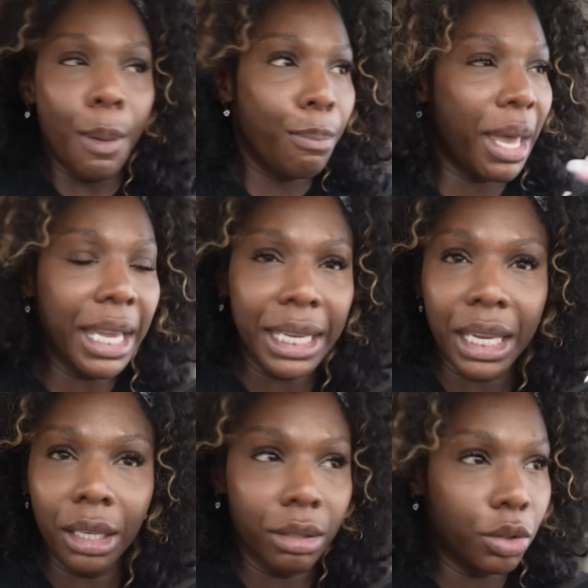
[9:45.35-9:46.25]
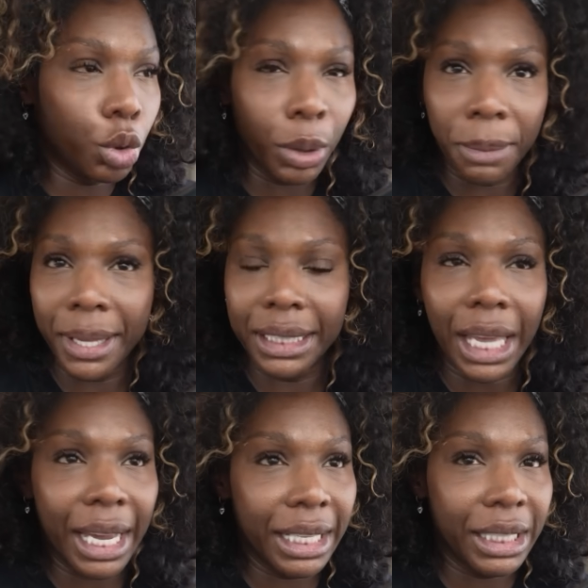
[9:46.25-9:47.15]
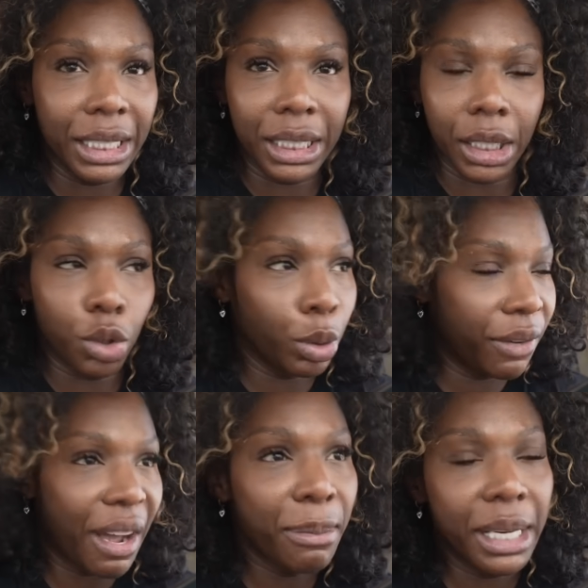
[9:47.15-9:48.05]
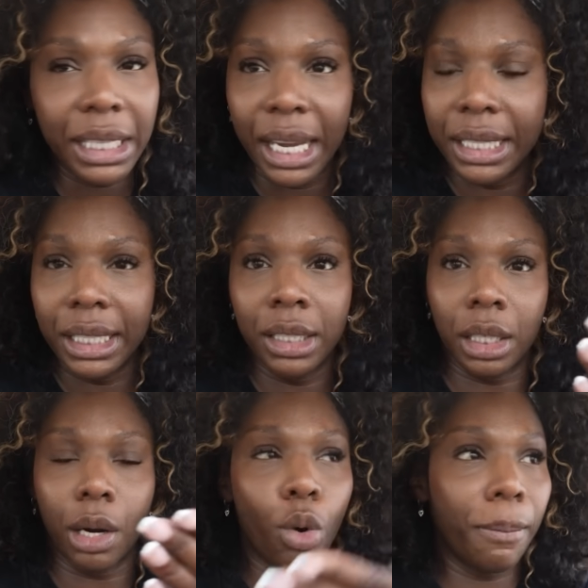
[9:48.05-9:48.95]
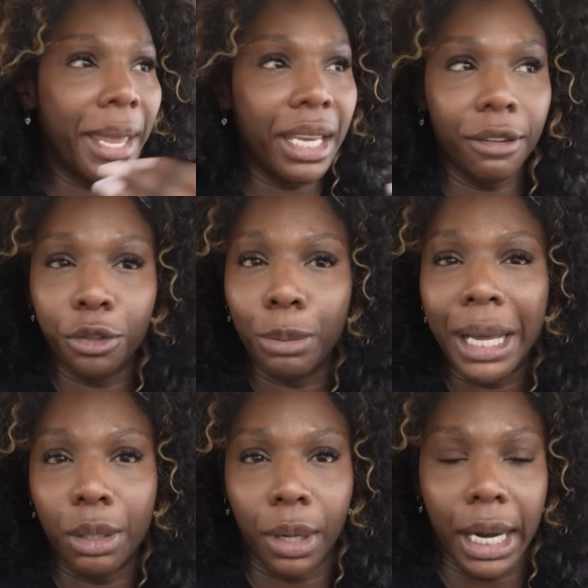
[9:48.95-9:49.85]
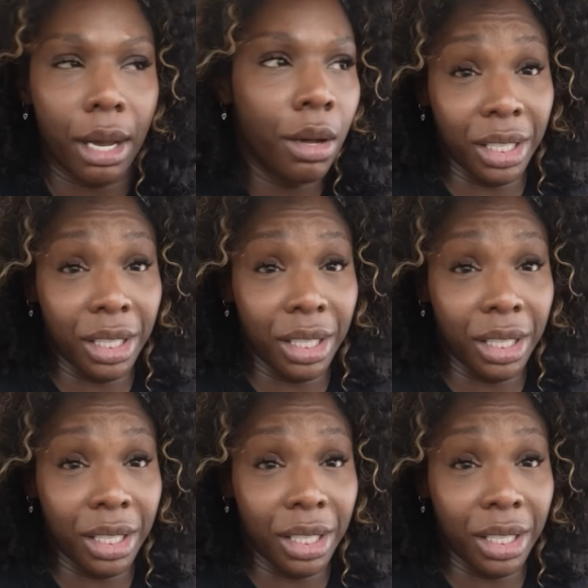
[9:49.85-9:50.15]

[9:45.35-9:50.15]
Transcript: make it 20 minutes high intensity, 25 minutes high intensity, or make it a full body workout.